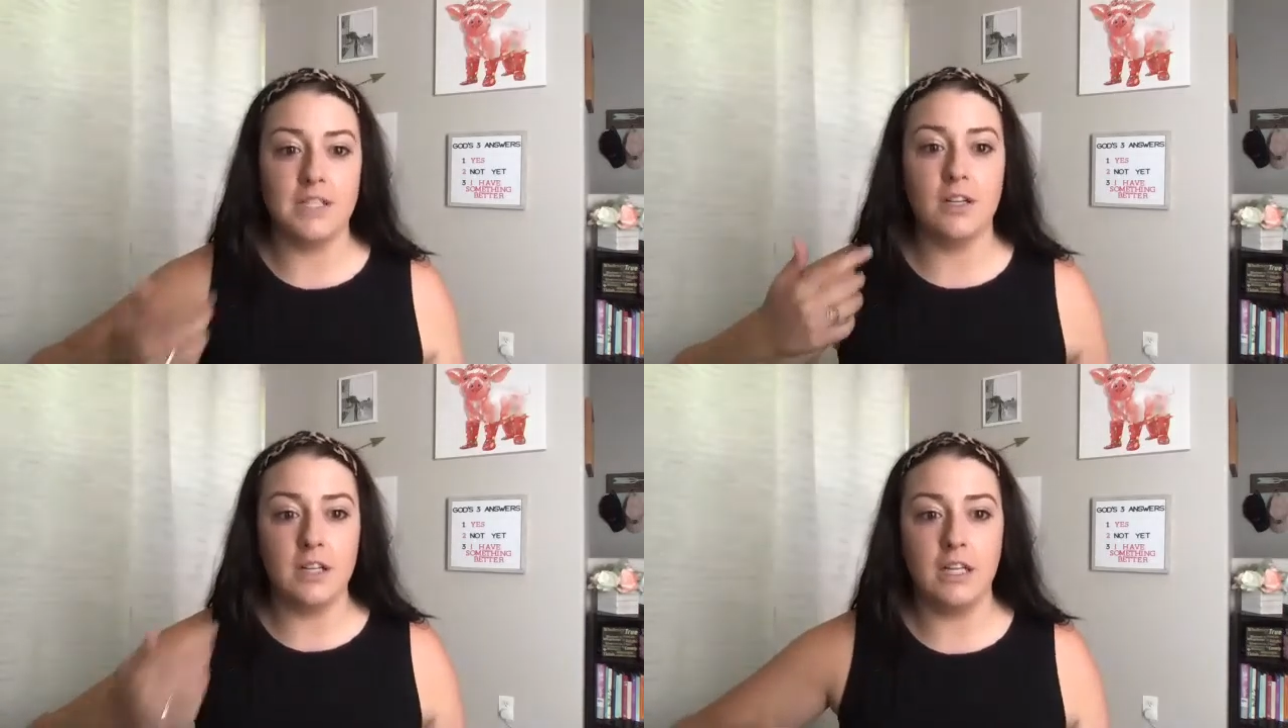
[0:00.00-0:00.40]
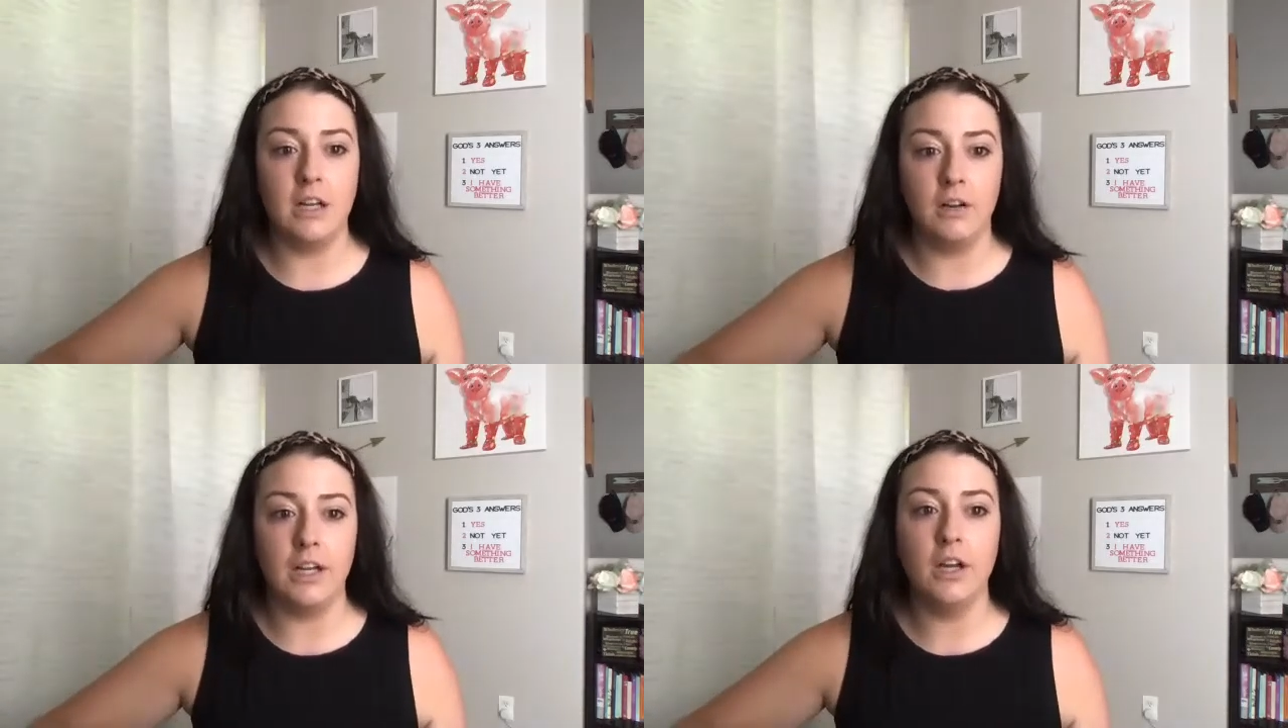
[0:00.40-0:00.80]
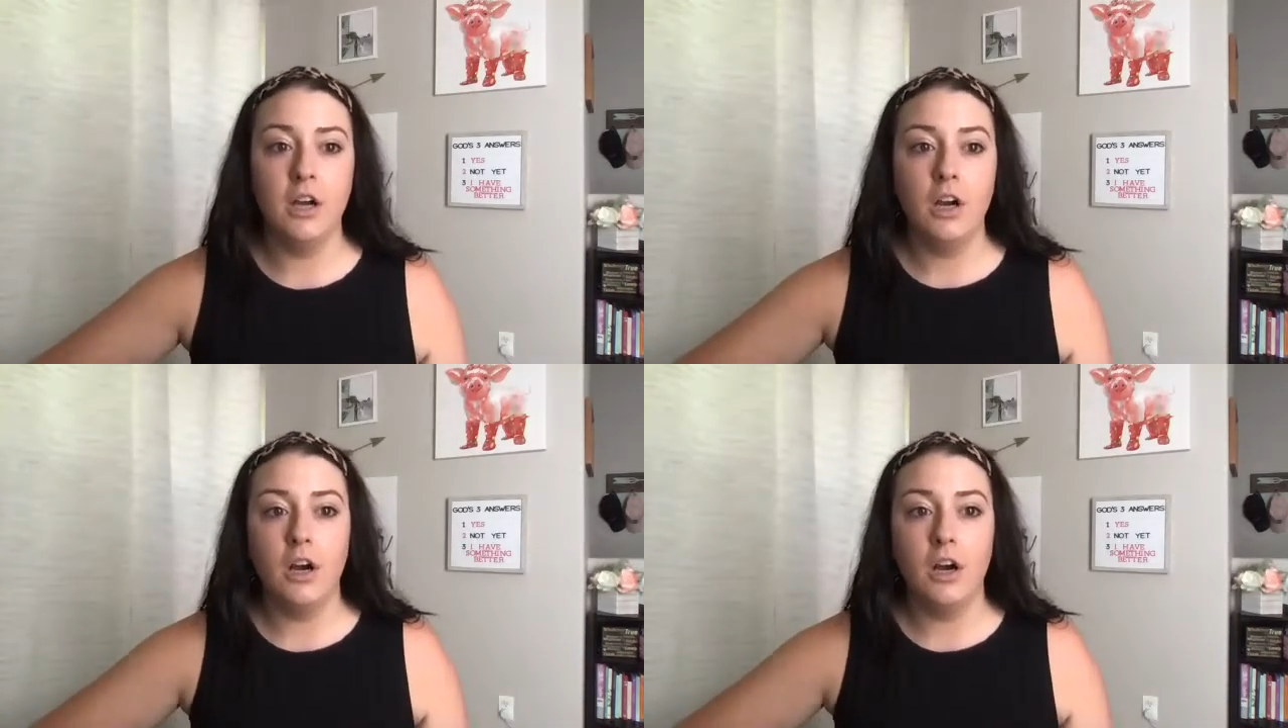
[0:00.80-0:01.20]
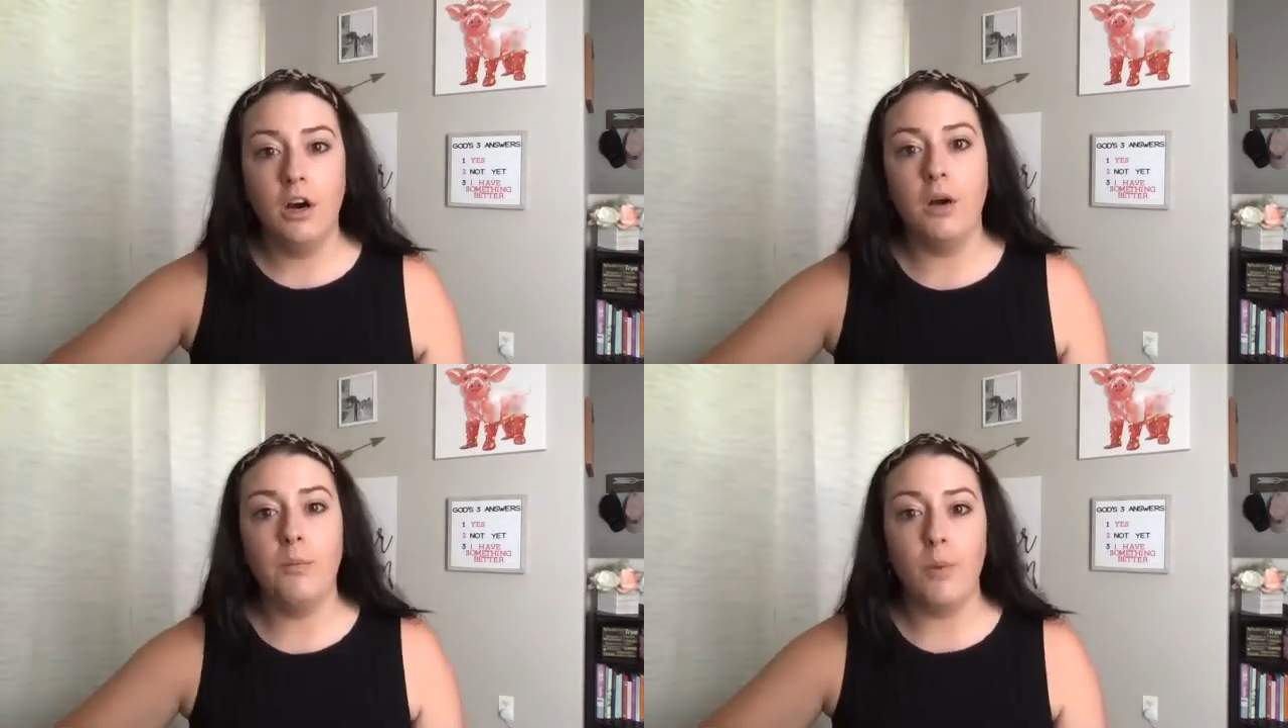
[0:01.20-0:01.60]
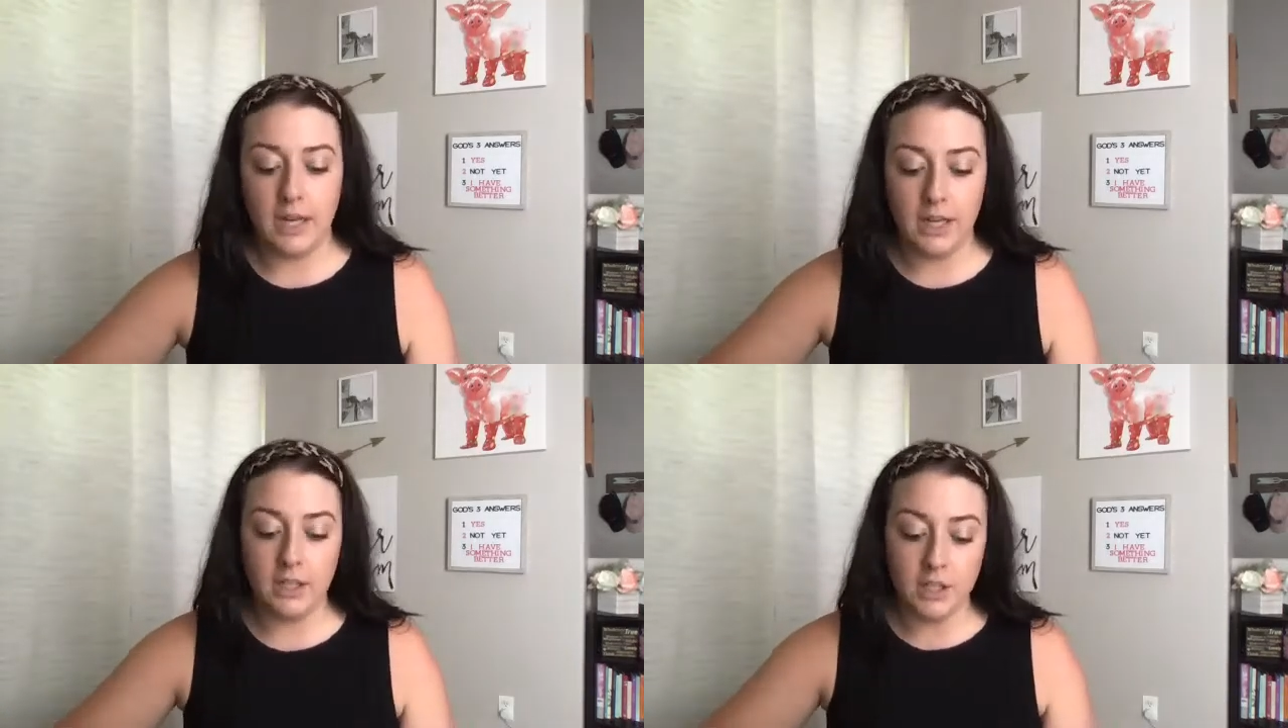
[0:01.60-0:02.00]
They're thinking like, oh, I'm
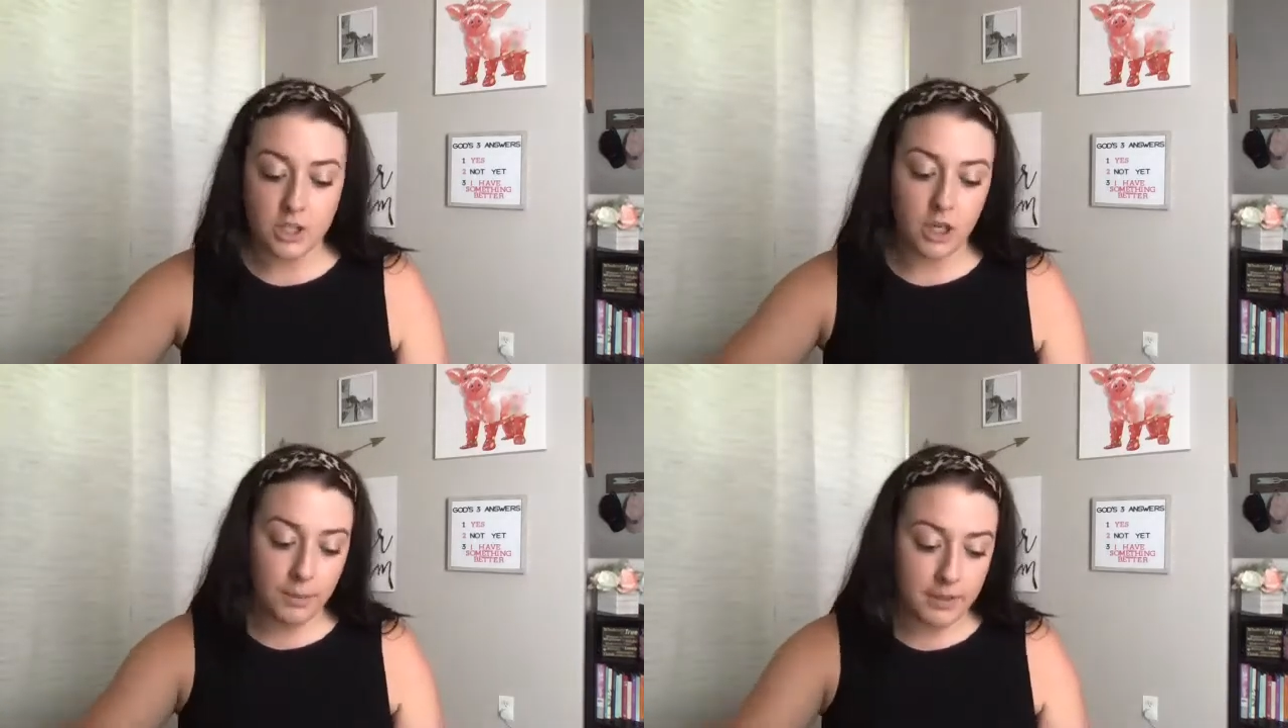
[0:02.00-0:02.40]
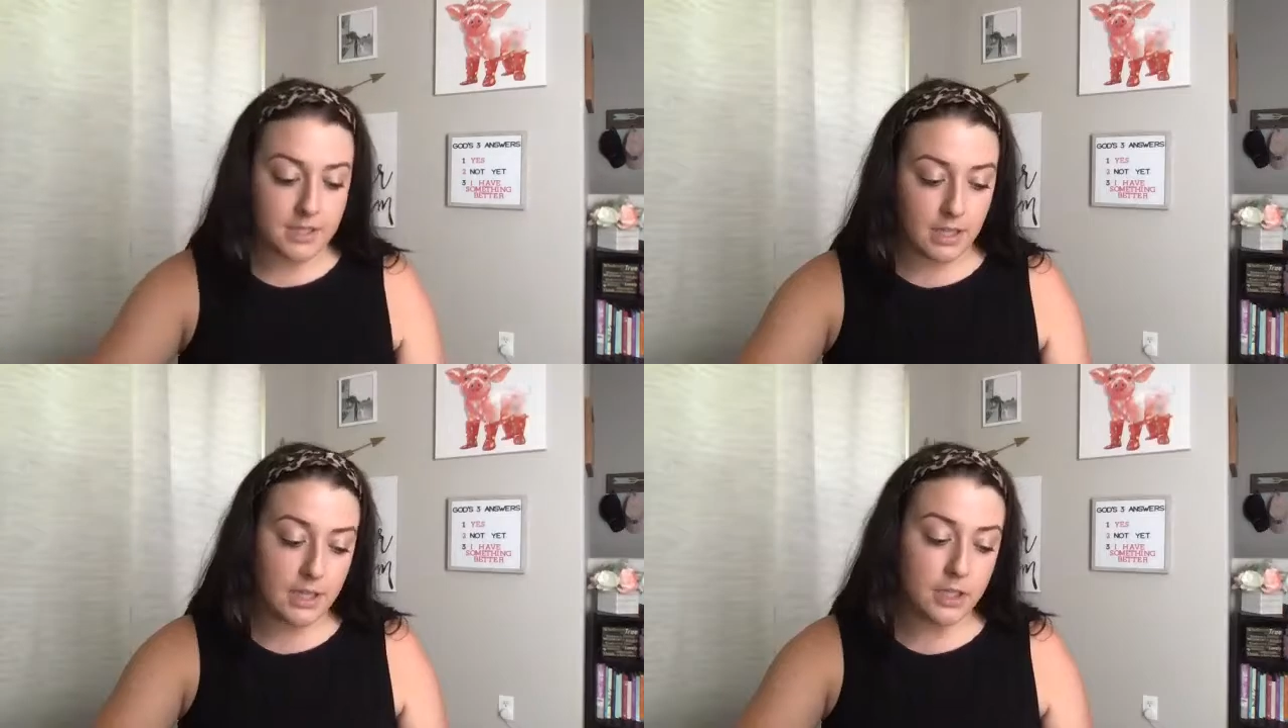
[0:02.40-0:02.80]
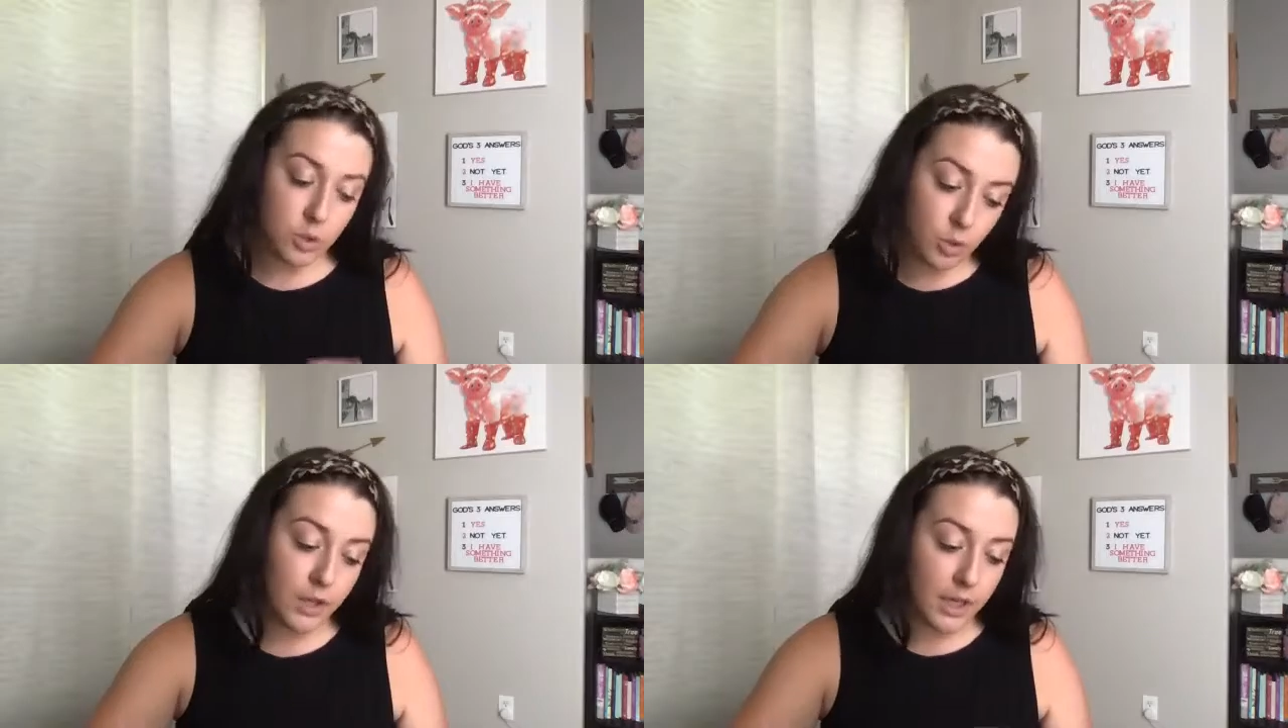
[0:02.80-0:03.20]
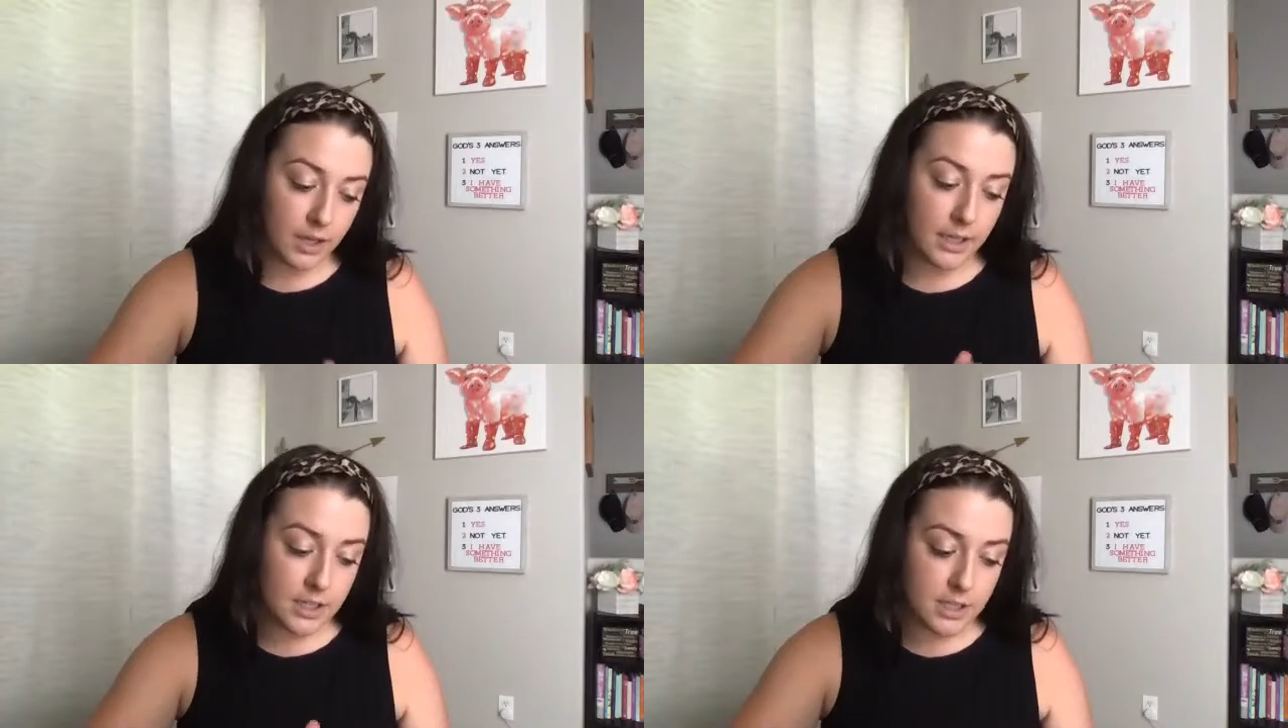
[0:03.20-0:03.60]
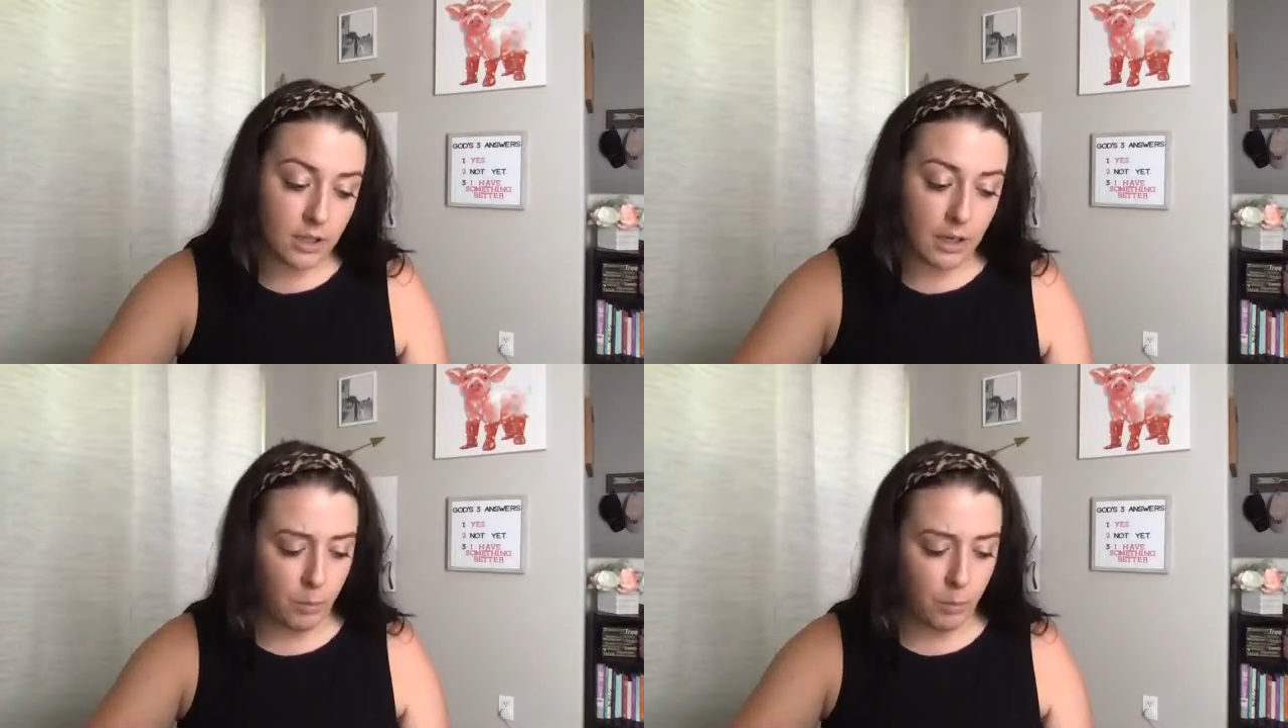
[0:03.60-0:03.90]
waiting in the Starbucks line, scrolling on Instagram.